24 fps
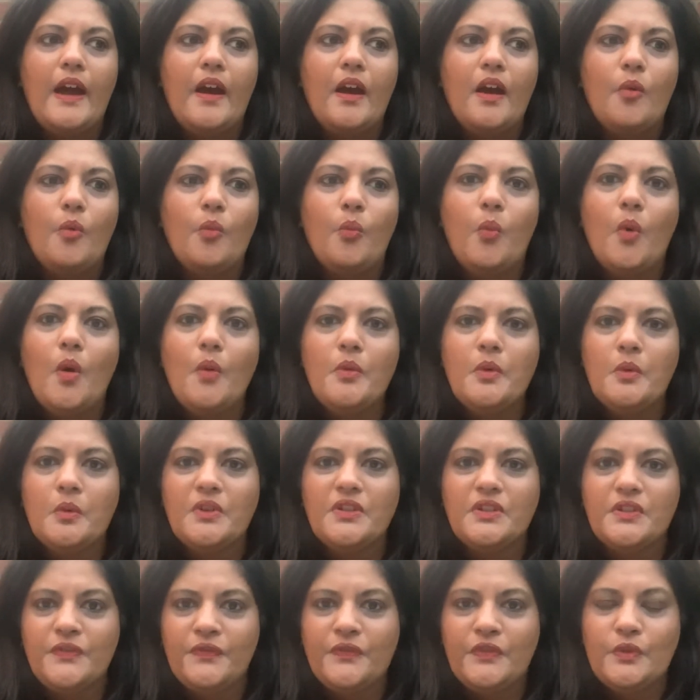what we want
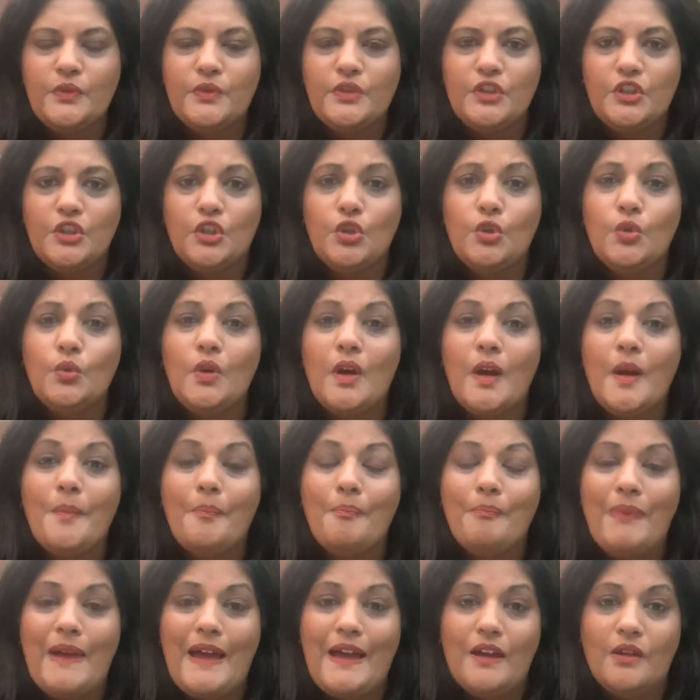to feel secure
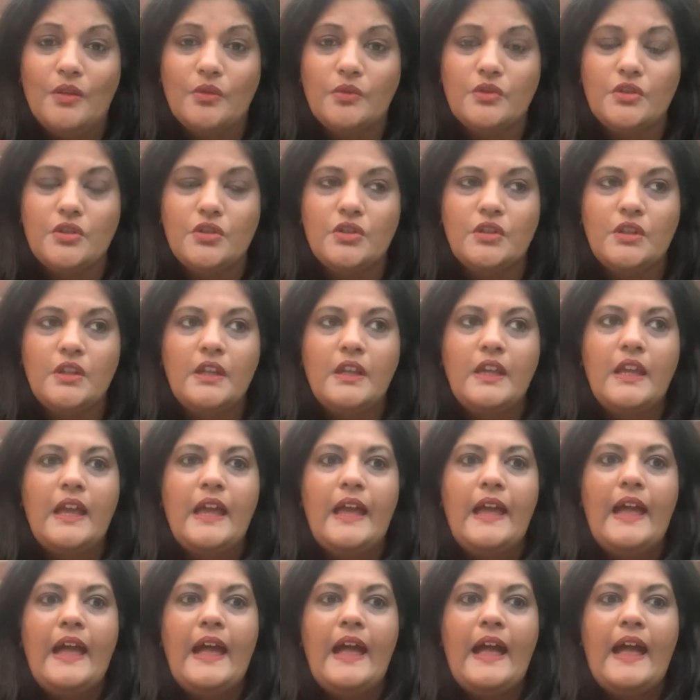about,
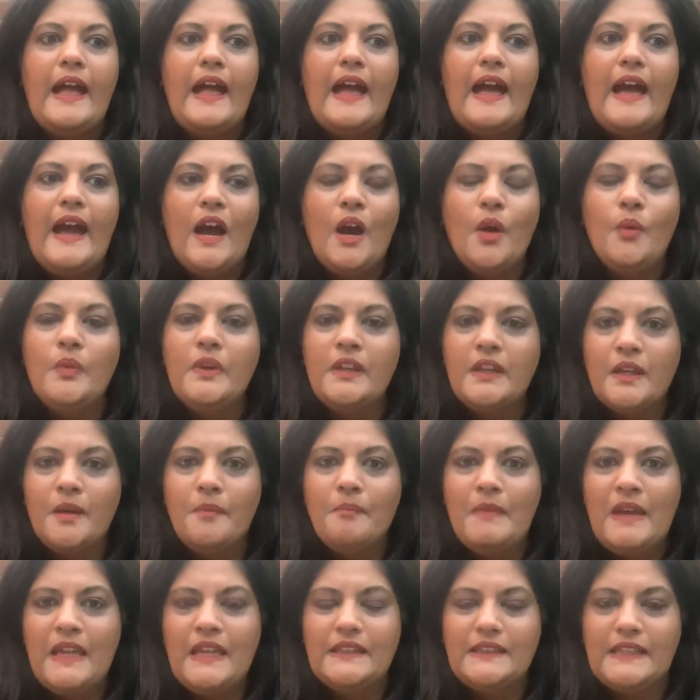how we
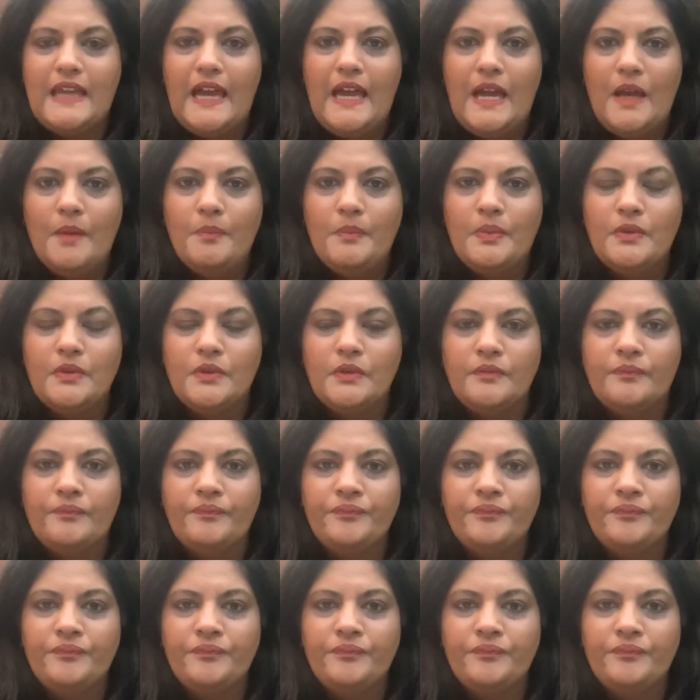can make that happen.